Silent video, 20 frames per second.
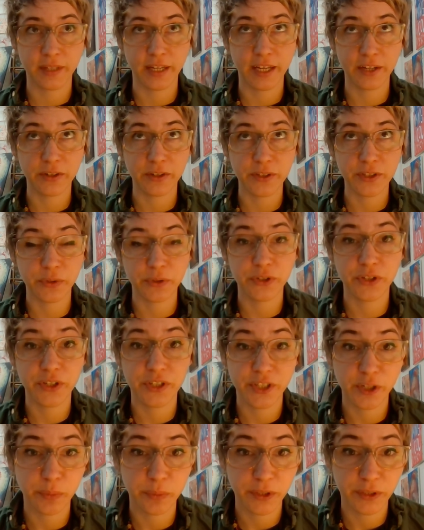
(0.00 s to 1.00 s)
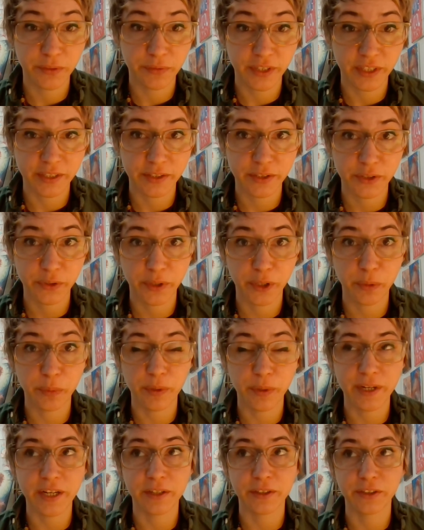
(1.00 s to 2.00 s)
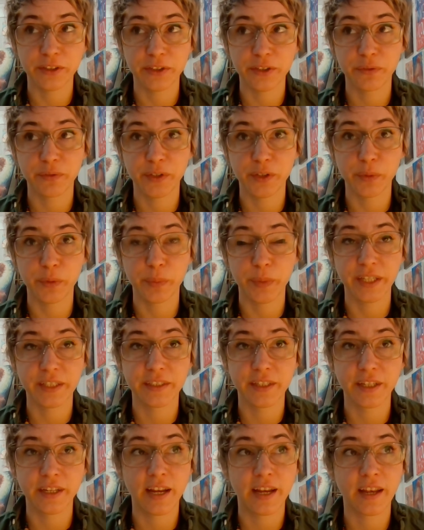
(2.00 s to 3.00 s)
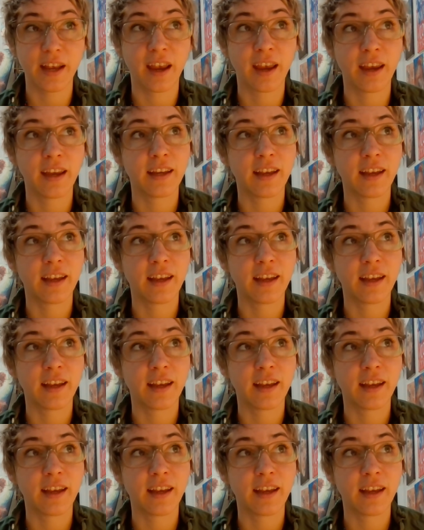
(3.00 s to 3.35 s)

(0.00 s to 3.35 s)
And also just uplifting. So anybody out there is feeling bad today,